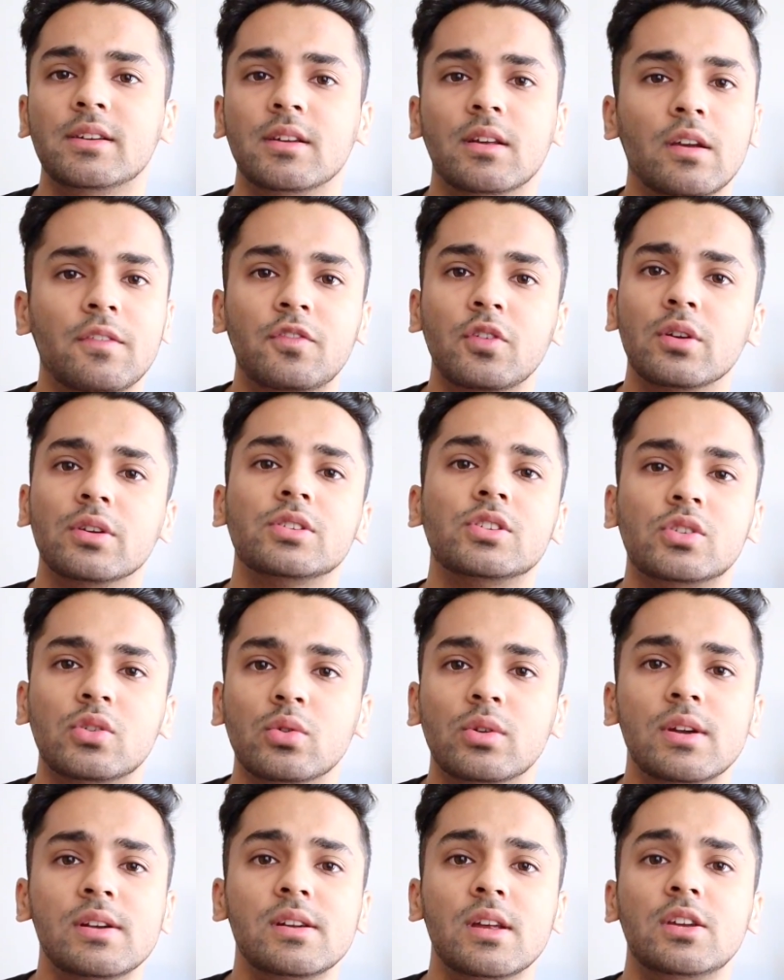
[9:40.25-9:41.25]
If you're a
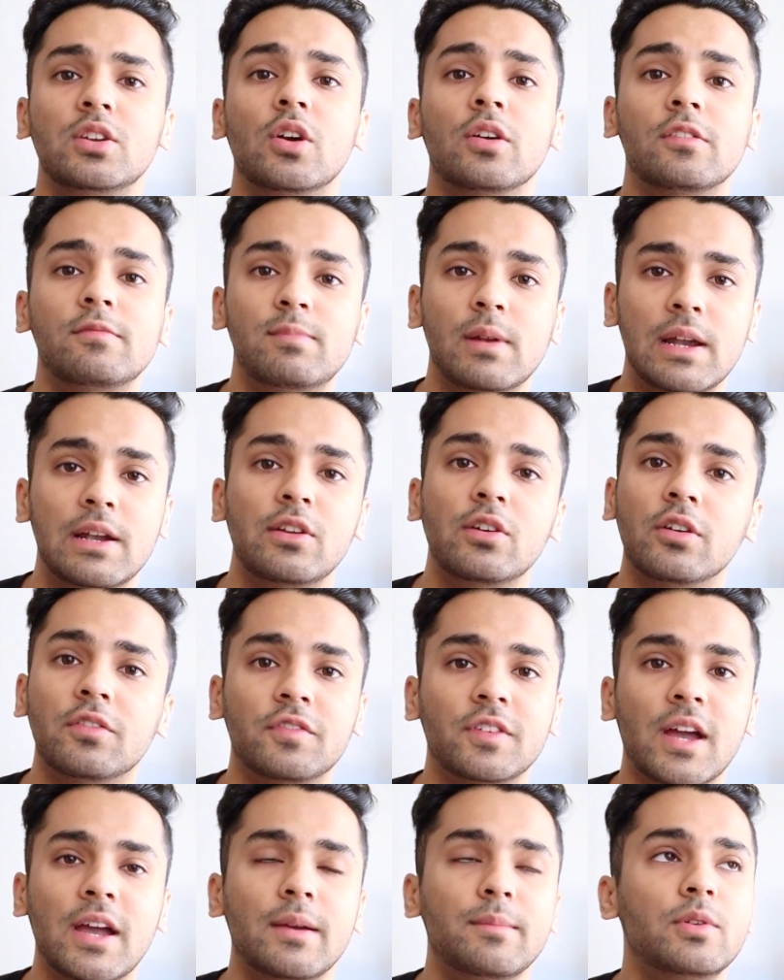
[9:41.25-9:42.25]
student and you have plenty of
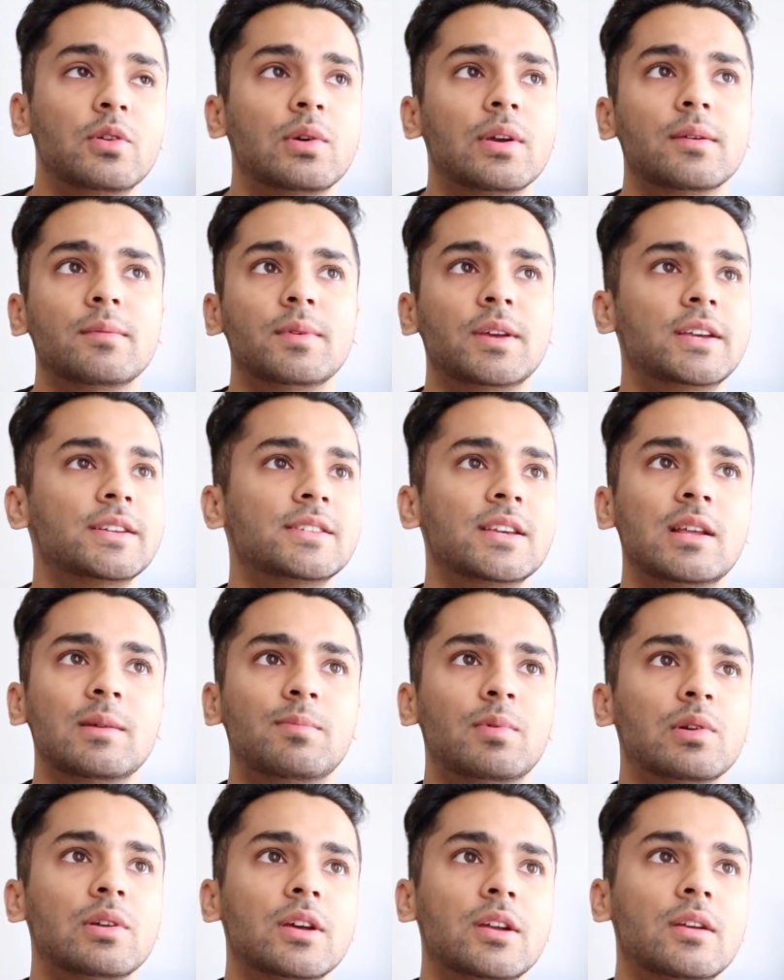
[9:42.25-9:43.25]
time, you can easily
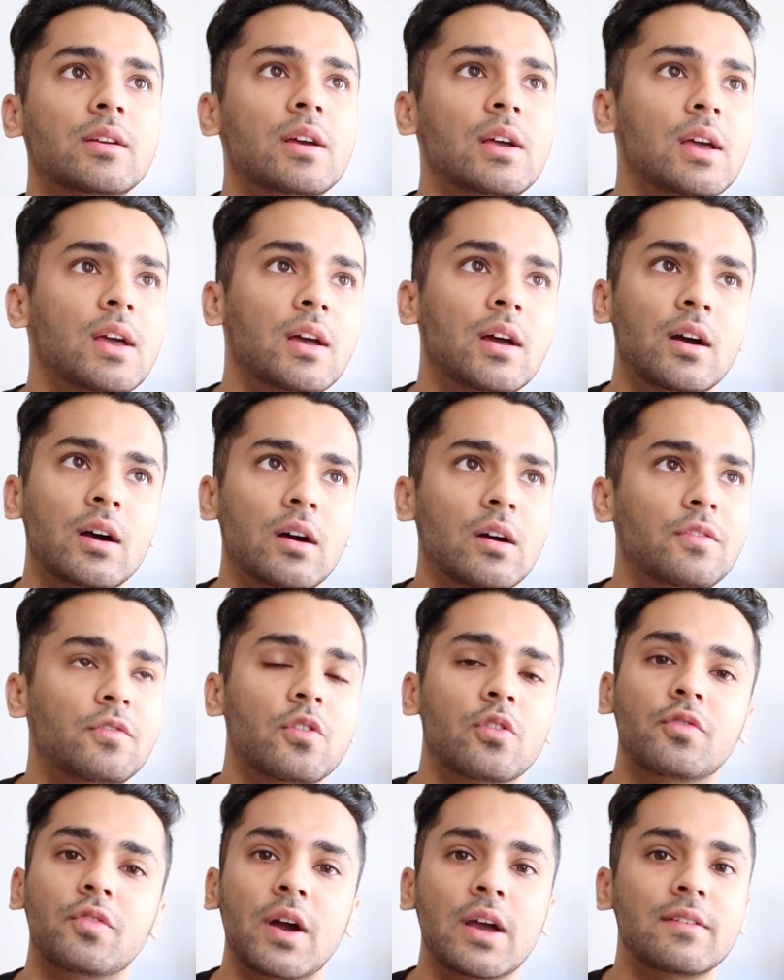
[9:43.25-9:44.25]
put in uh,
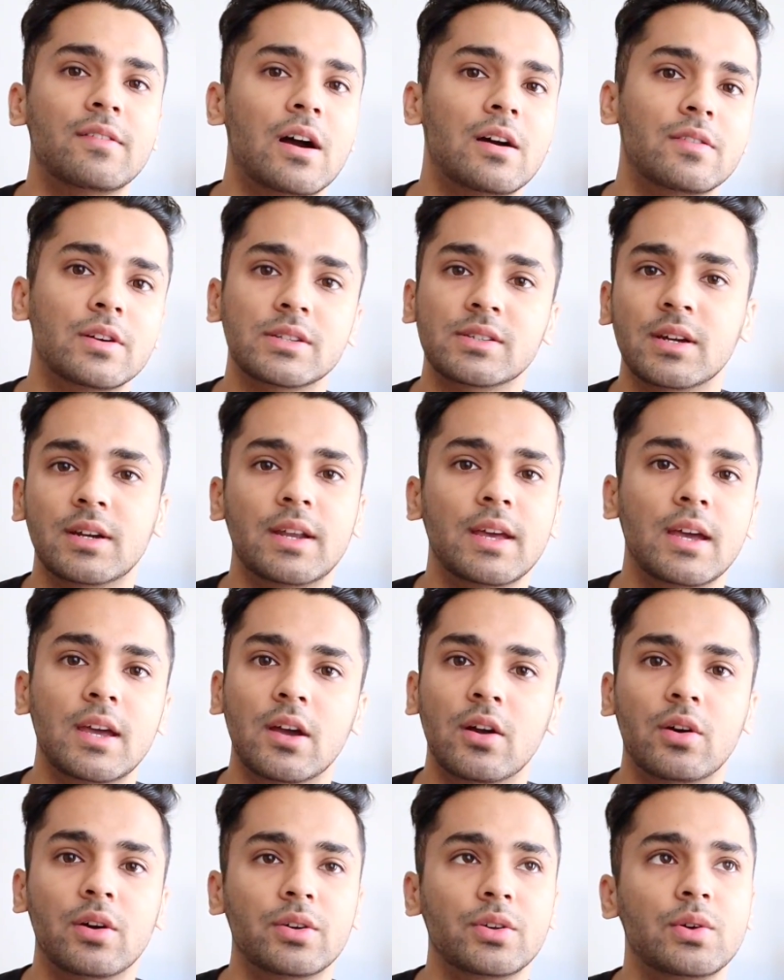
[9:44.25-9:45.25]
four five hours a day,
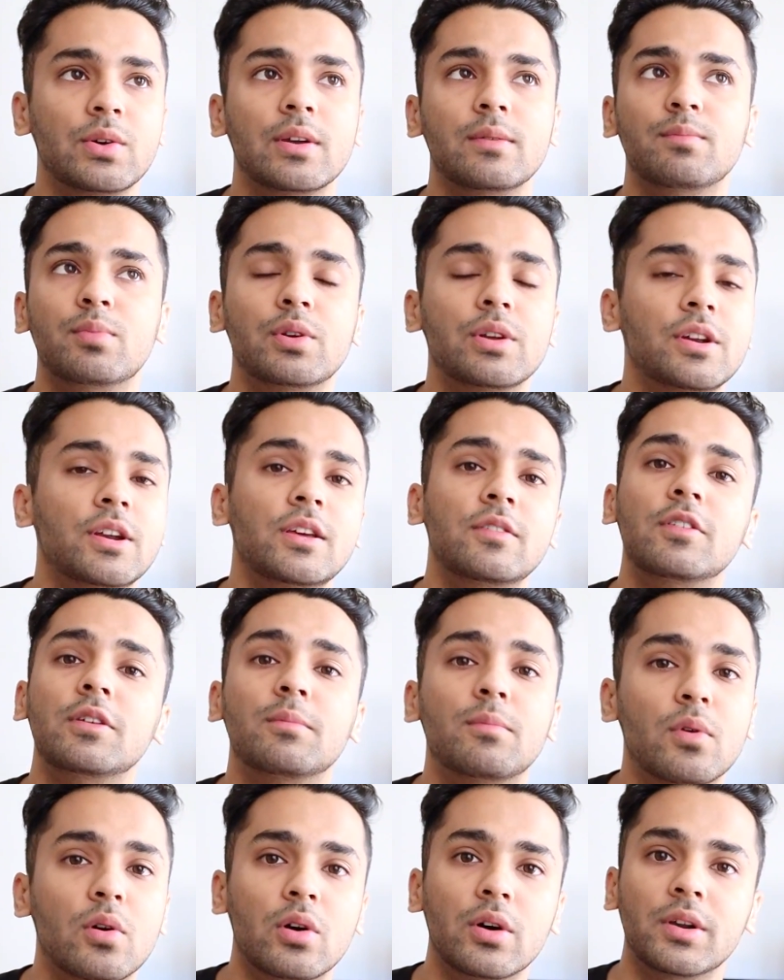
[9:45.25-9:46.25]
or you can put in even
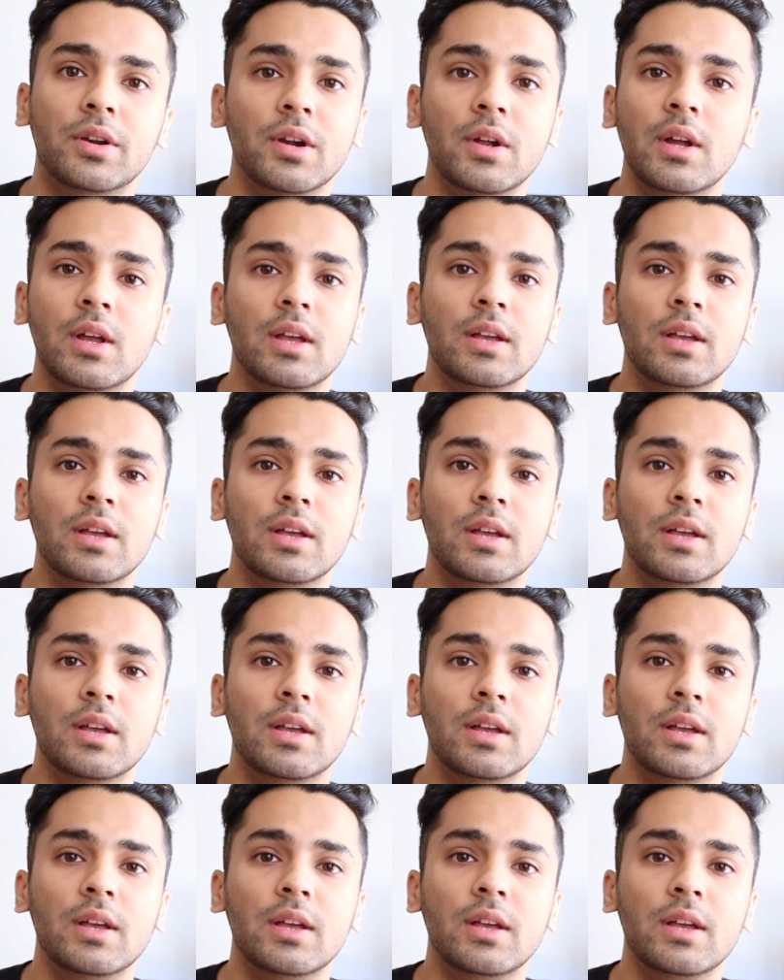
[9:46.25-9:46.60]
more.